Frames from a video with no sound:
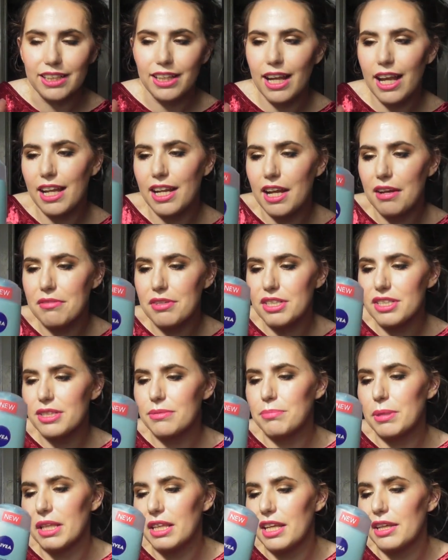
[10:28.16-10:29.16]
and I've
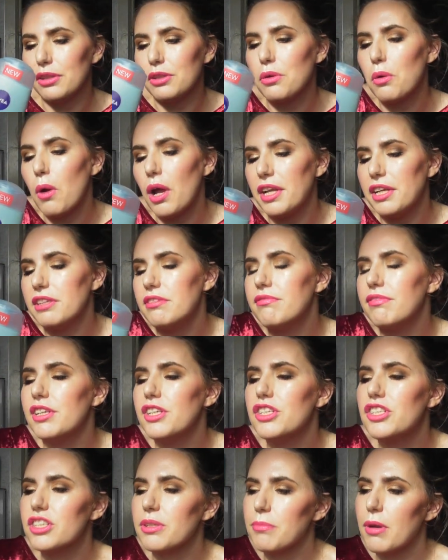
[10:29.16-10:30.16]
just been like, no, I need to
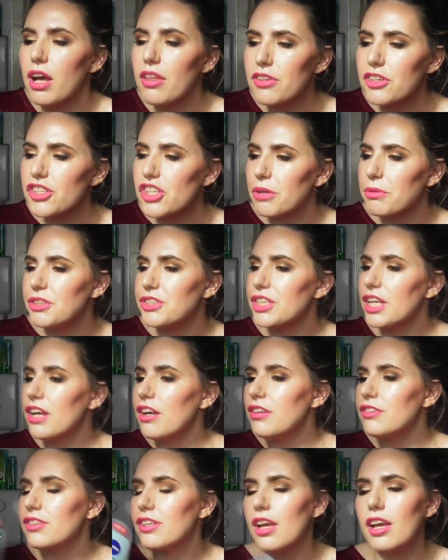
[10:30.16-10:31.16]
finish some other shower
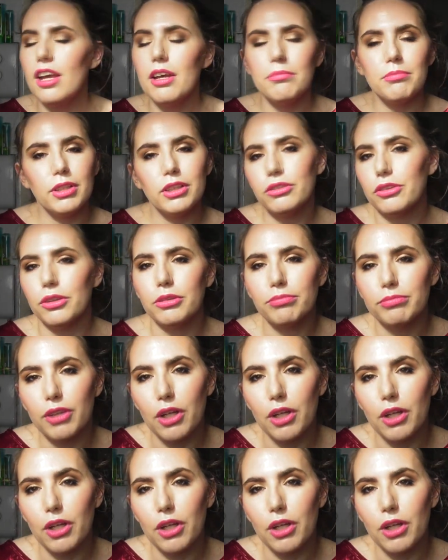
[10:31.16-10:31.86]
gels. Like, no,